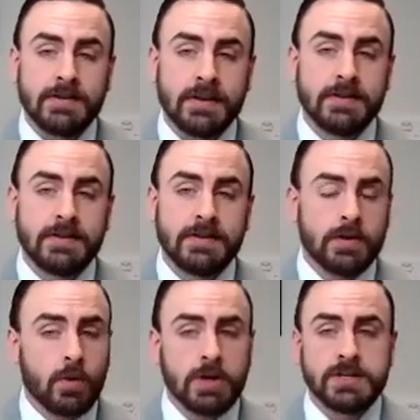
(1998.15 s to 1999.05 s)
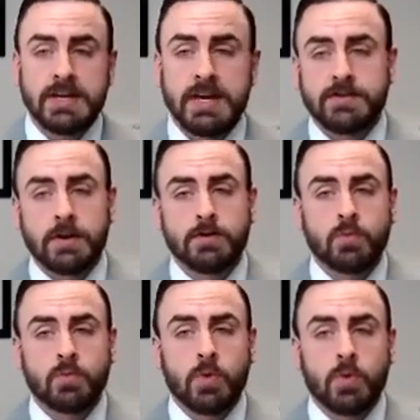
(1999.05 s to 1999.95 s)
And the question they ask here is,
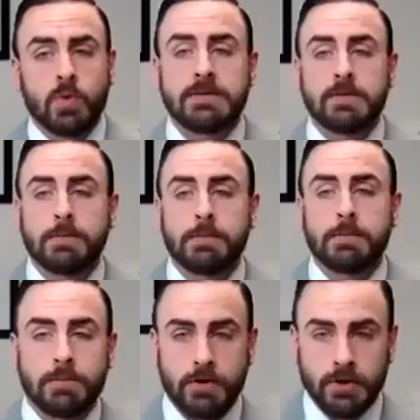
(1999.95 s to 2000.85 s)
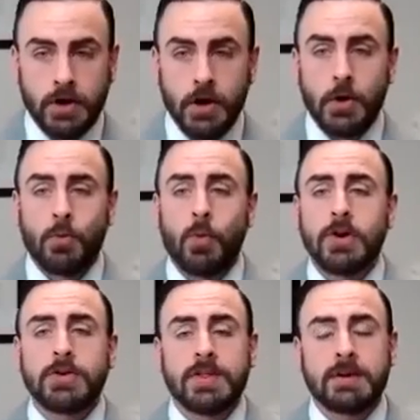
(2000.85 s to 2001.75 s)
what do they remember?
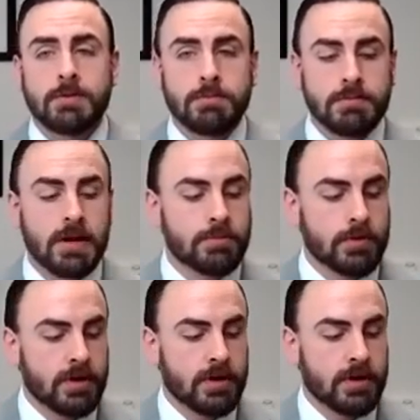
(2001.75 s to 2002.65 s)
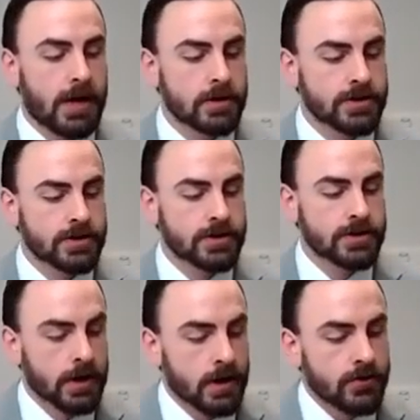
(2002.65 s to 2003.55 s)
What do they remember about you?
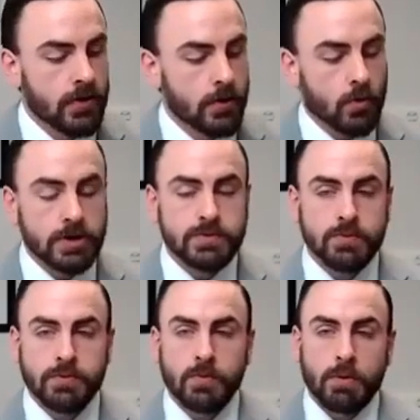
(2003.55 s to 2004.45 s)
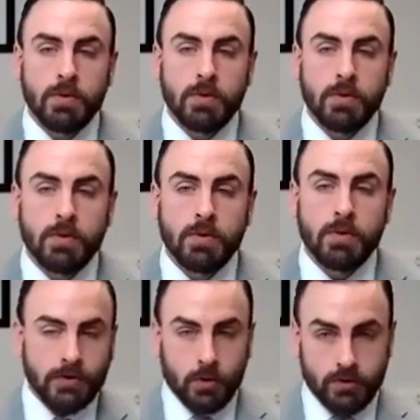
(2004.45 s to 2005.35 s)
So what we're working
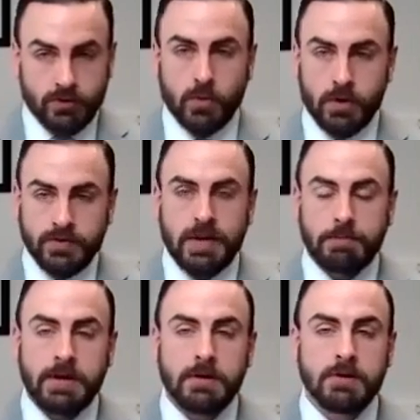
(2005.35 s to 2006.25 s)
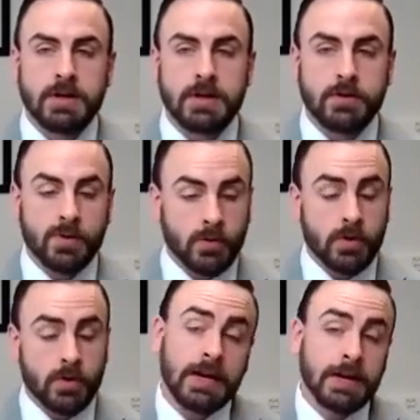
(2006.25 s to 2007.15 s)
towards, if we're on that pyramid, is we want
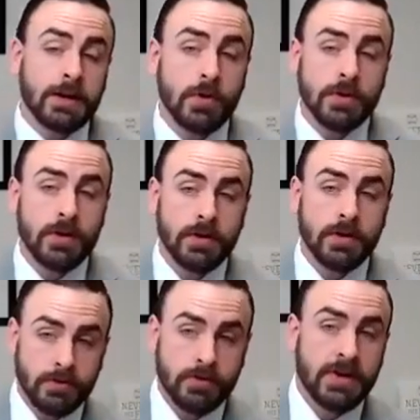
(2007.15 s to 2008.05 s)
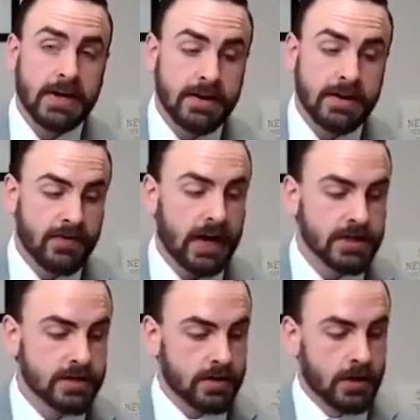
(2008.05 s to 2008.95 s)
to increase customer
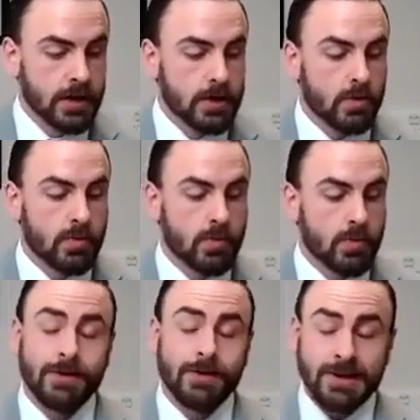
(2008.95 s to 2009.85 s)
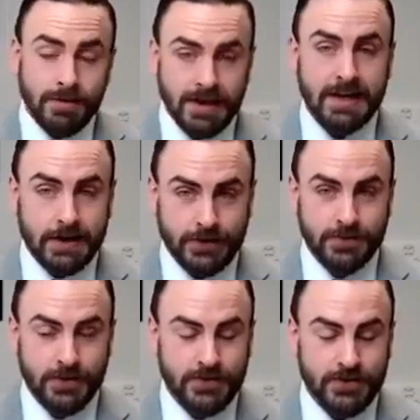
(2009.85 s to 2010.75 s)
satisfaction, we want to eliminate
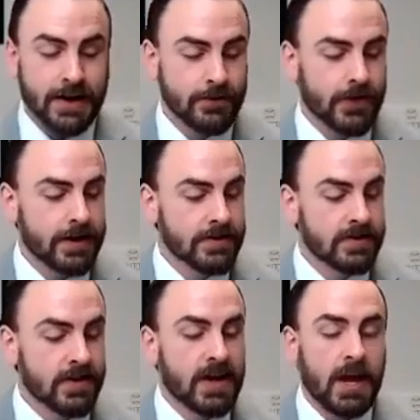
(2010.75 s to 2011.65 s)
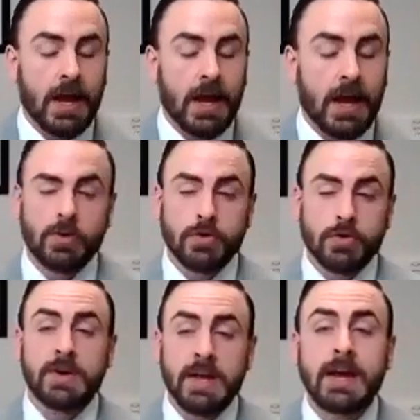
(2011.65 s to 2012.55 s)
customer sacrifice, and we want to
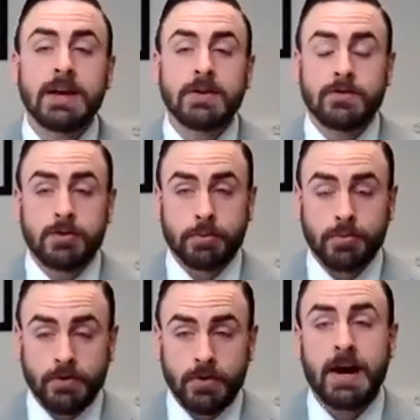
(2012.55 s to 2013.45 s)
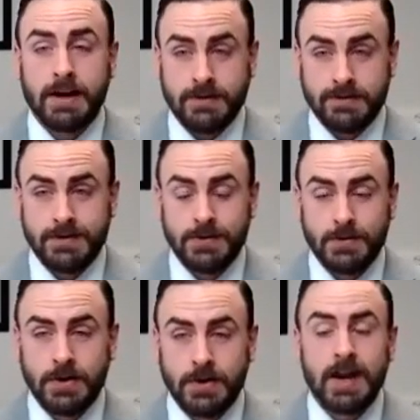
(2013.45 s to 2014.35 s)
create surprise.
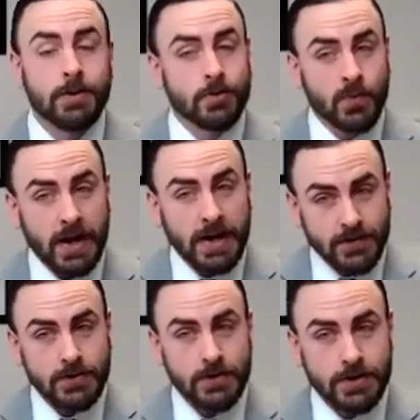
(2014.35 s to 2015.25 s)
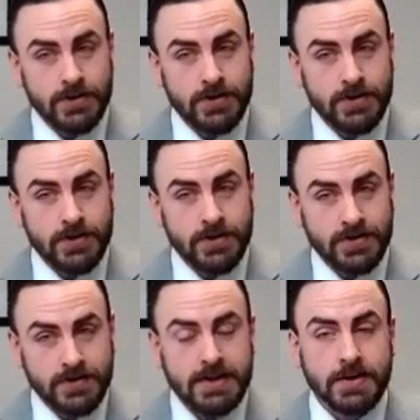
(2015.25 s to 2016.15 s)
And there's ways to do this
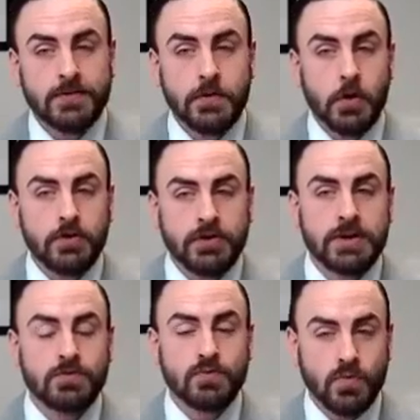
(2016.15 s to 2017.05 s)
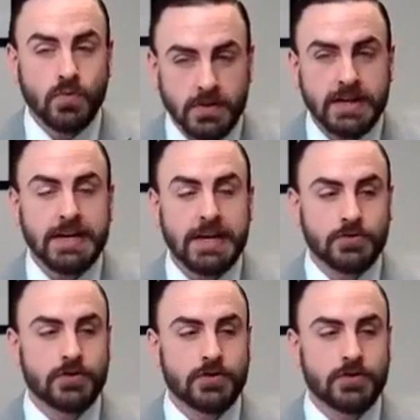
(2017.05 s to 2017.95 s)
in lead conversion that's really
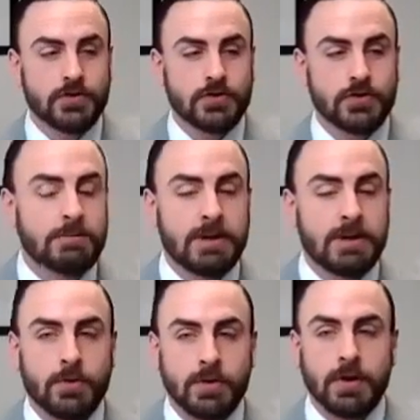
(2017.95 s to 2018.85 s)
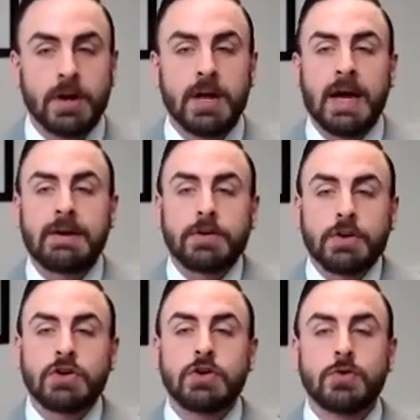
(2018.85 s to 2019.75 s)
interesting right now. And I think that people
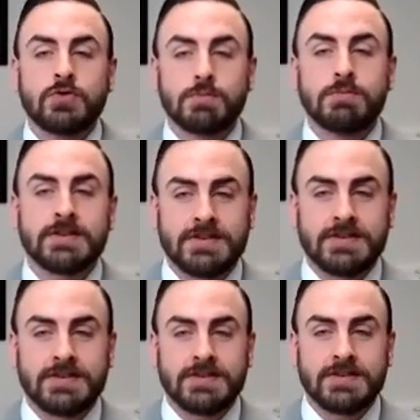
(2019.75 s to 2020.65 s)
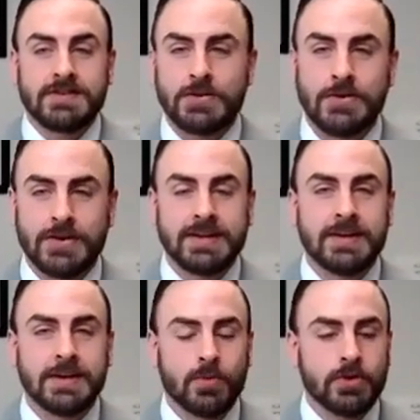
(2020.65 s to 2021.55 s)
have a huge missed opportunity there,
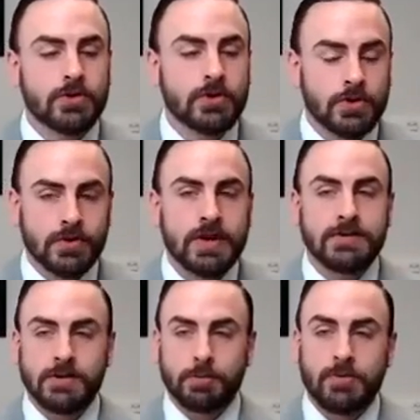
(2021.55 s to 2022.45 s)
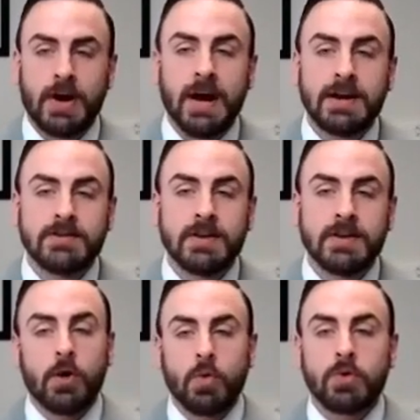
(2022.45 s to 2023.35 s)
where you could create surprise,
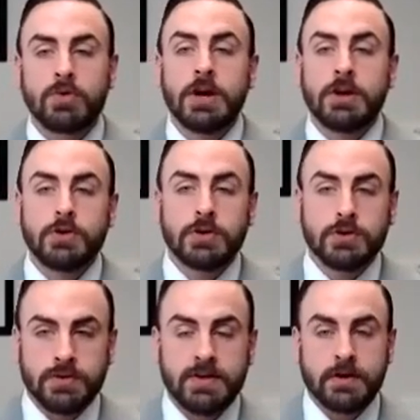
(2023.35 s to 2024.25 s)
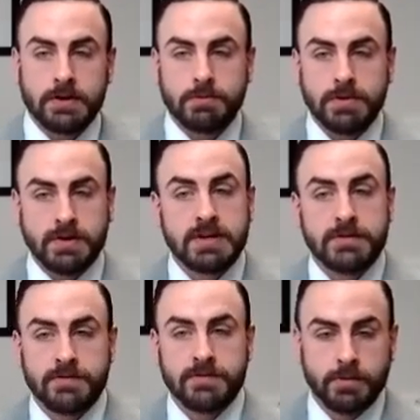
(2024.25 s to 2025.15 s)
or you could do things that are completely
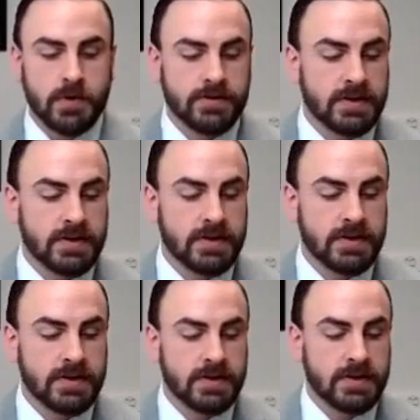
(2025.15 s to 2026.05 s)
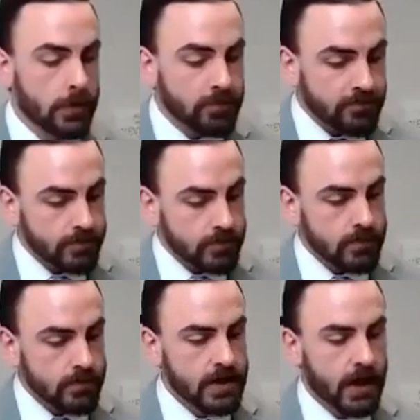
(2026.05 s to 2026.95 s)
different from the rest of the industry. So
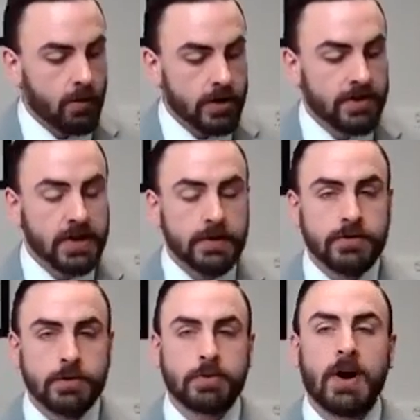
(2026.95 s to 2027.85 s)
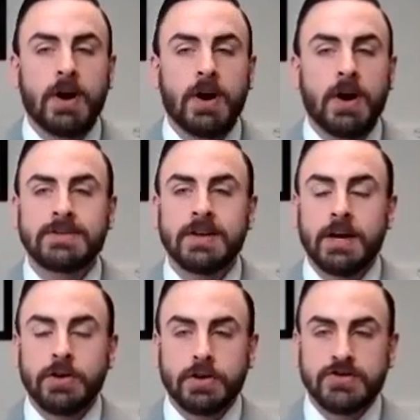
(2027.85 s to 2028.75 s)
when you think of surprise,
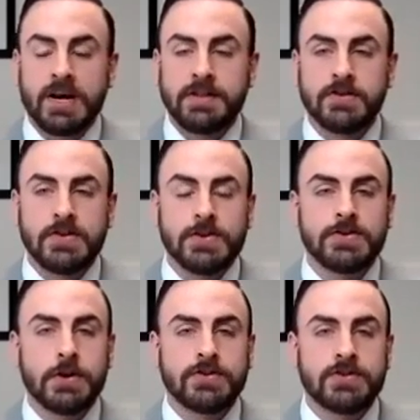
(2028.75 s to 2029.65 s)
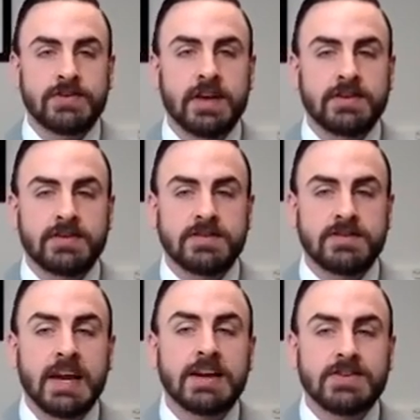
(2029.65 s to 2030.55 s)
you can jot this in your notes. They say
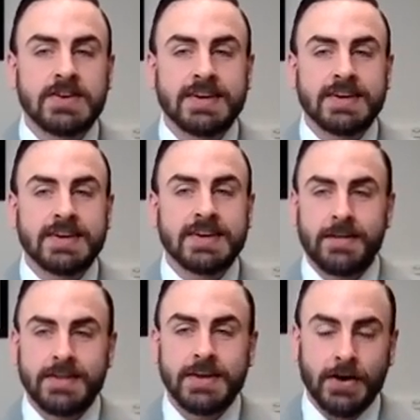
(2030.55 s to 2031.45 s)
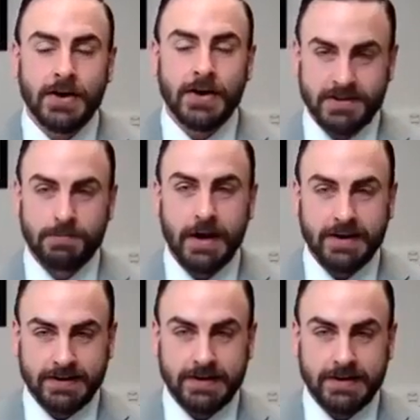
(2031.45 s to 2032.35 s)
staging the
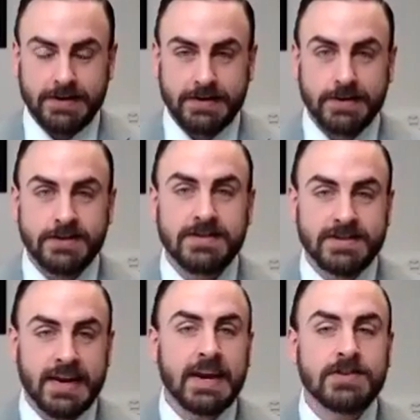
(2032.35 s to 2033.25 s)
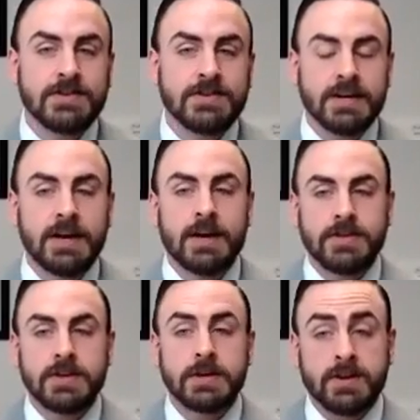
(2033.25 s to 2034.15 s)
unexpected. Staging
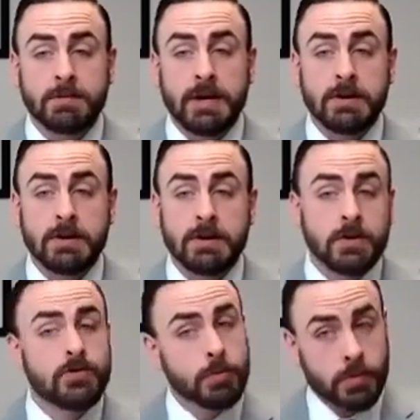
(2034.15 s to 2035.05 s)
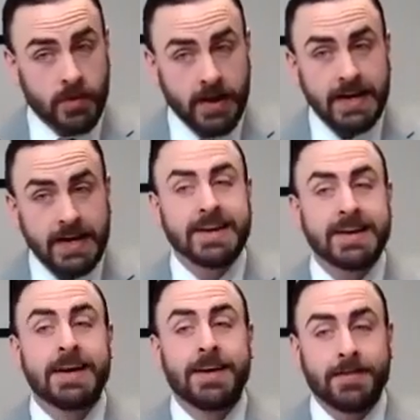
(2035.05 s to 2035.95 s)
the unexpected, which means you're
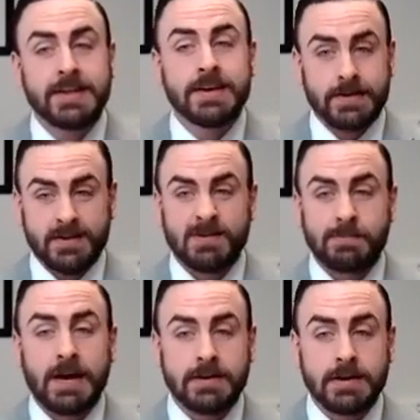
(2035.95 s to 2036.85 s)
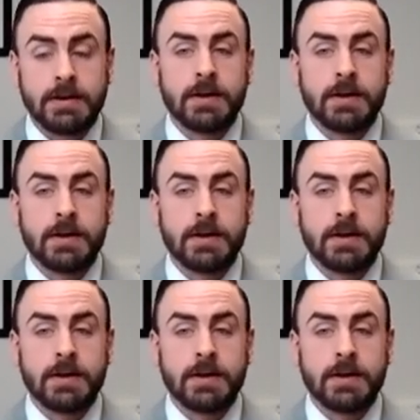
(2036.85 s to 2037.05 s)
planning the unexpected.